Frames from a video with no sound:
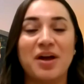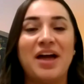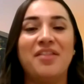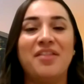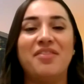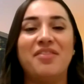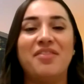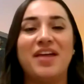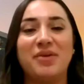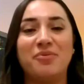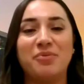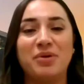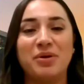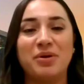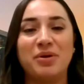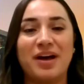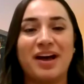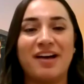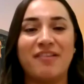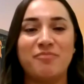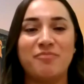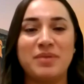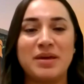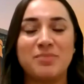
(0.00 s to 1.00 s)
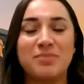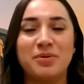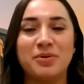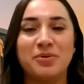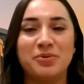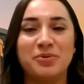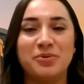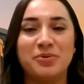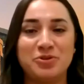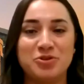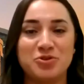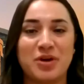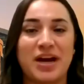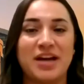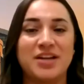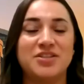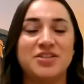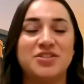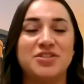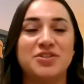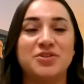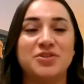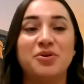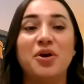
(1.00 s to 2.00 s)
and then we will have people who try
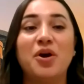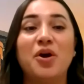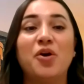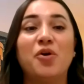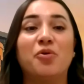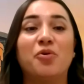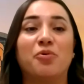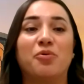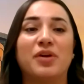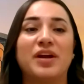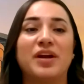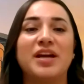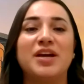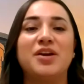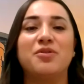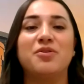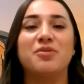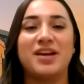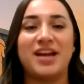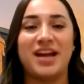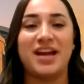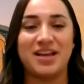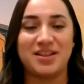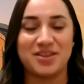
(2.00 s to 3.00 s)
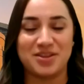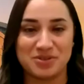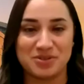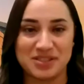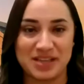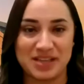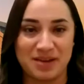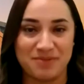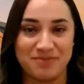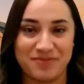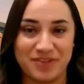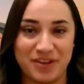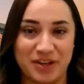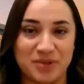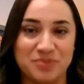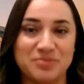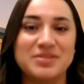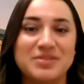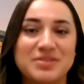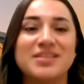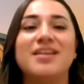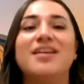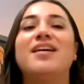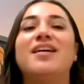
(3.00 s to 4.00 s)
to recreate those same
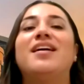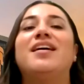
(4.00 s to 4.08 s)
films.